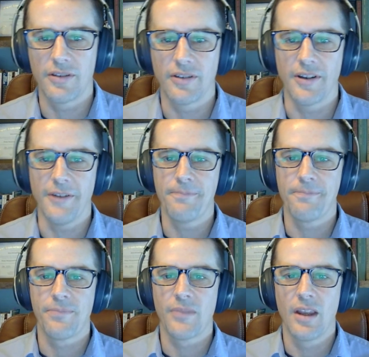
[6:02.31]
Okay.
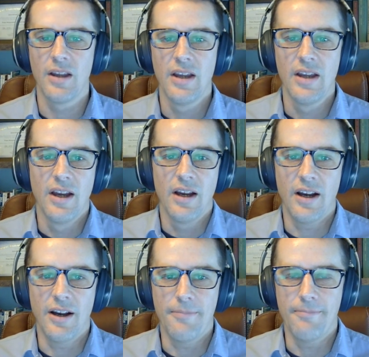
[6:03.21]

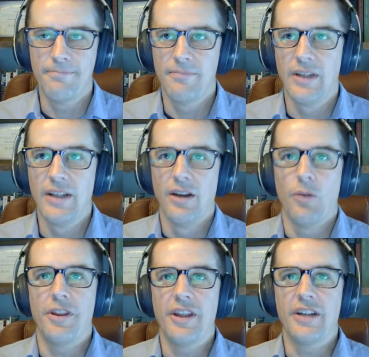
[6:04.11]
Um,
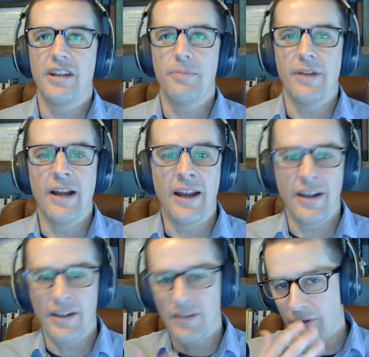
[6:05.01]
One thing to keep an eye
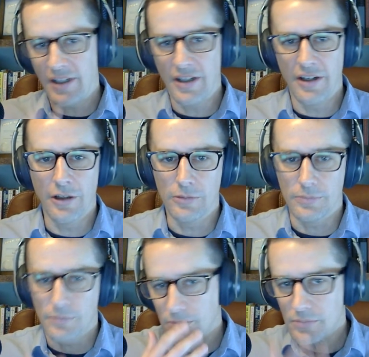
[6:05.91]
on, one thing to
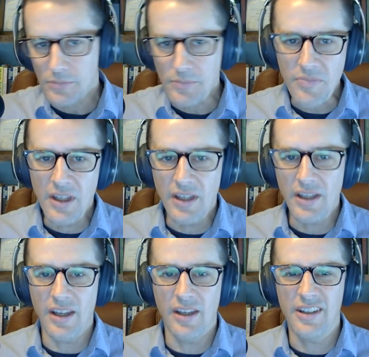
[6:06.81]
note:
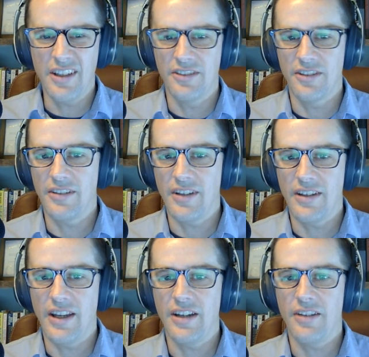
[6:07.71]
inconsistent
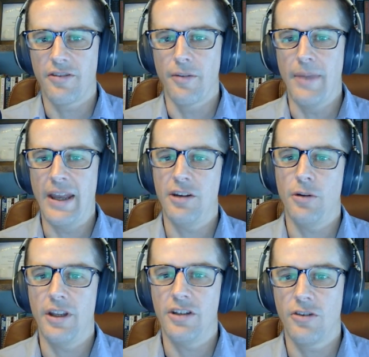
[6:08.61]
data from
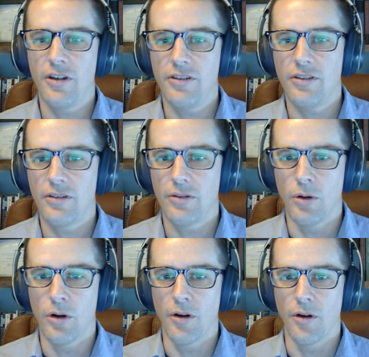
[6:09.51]
manual entries
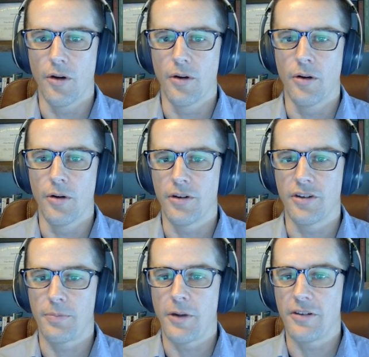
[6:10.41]
or
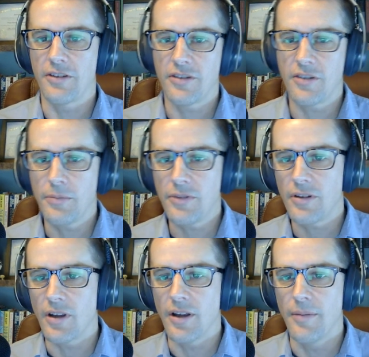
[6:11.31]
disparate systems
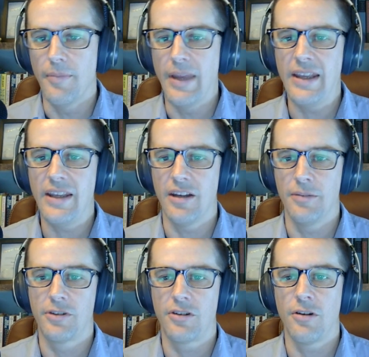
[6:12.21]
may
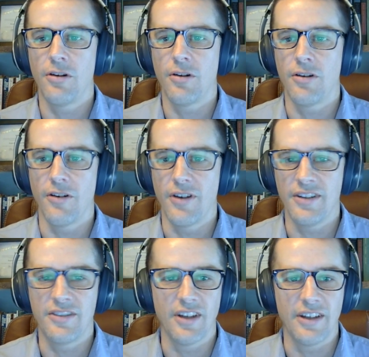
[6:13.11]
obscure your
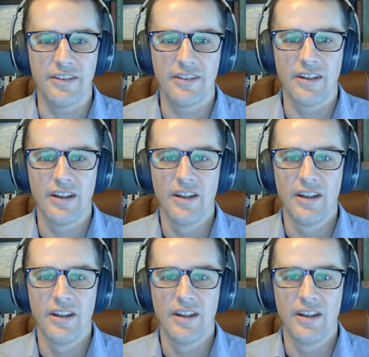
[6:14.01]
insights.